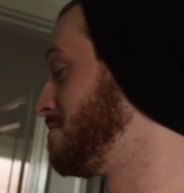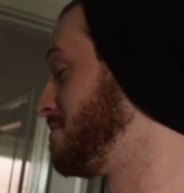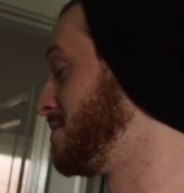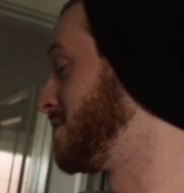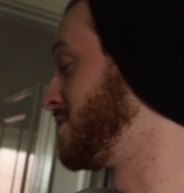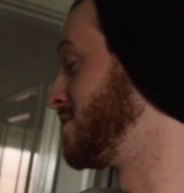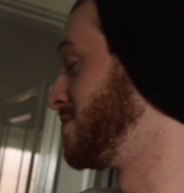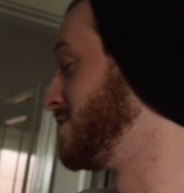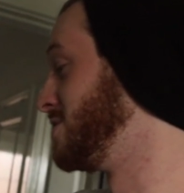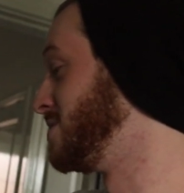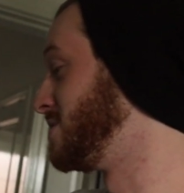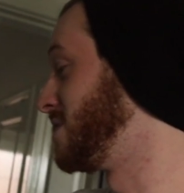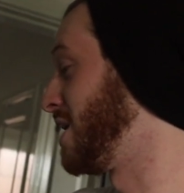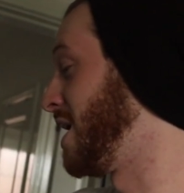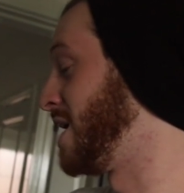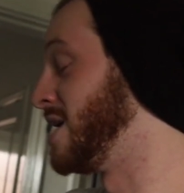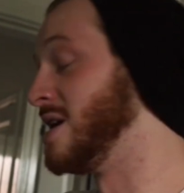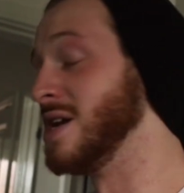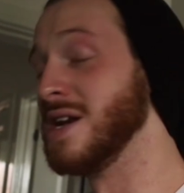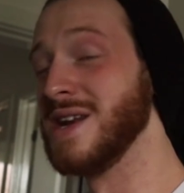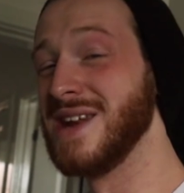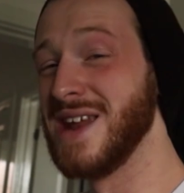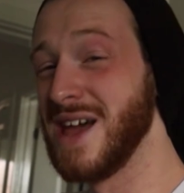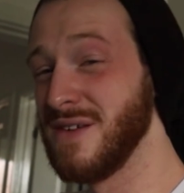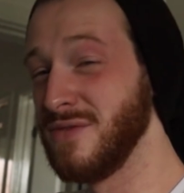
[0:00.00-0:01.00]
because I
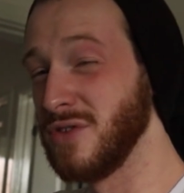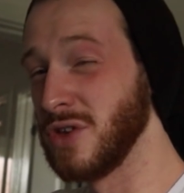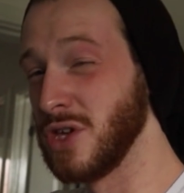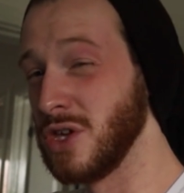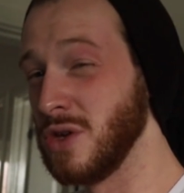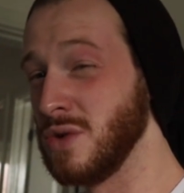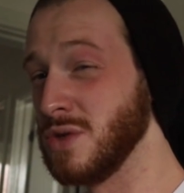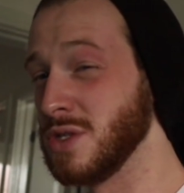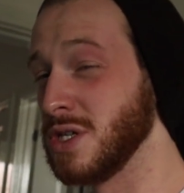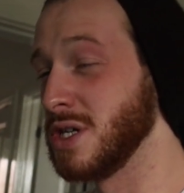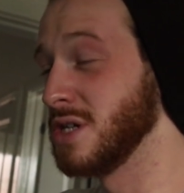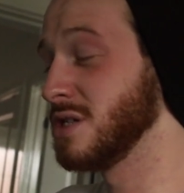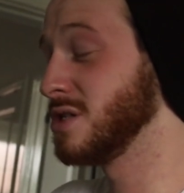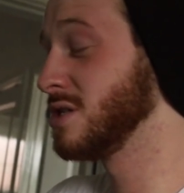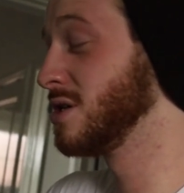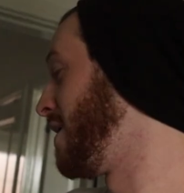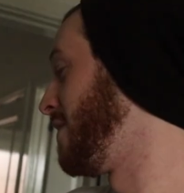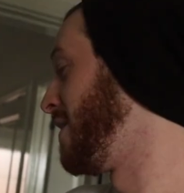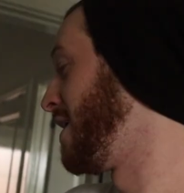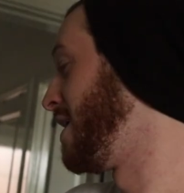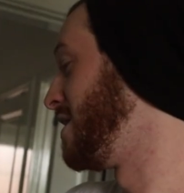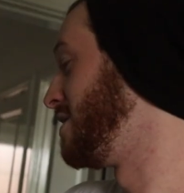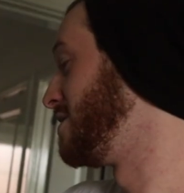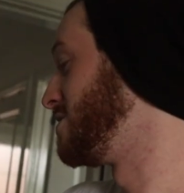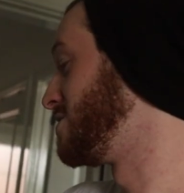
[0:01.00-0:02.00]
never use it.
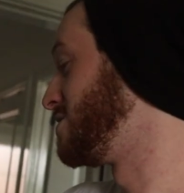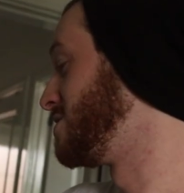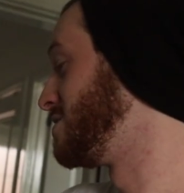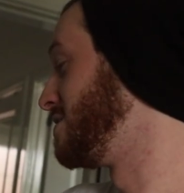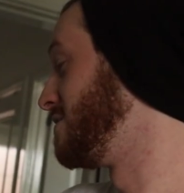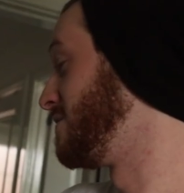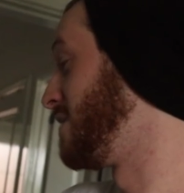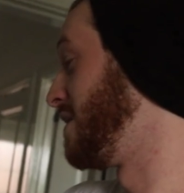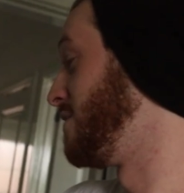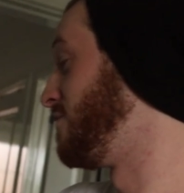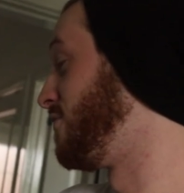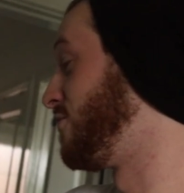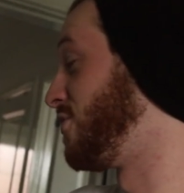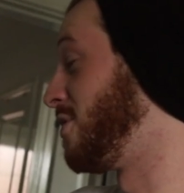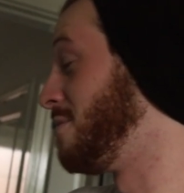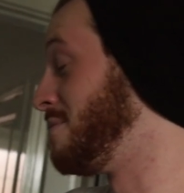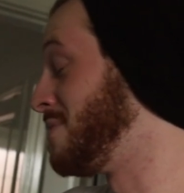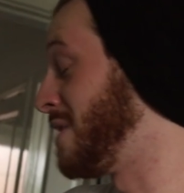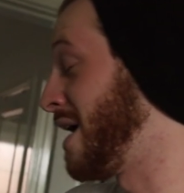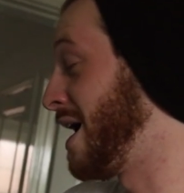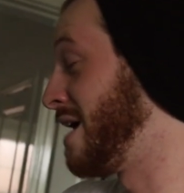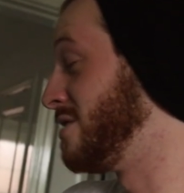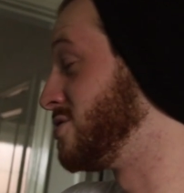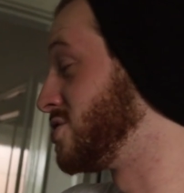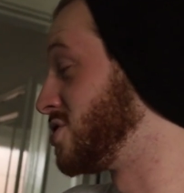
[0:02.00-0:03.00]
And then it's then from
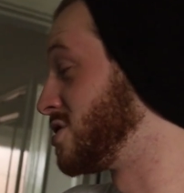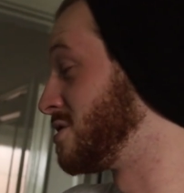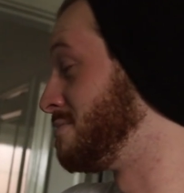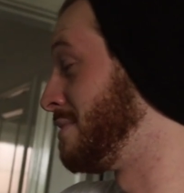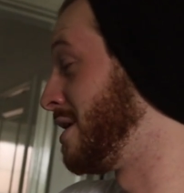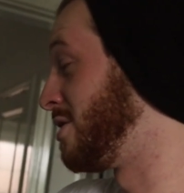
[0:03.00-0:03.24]
there, it's just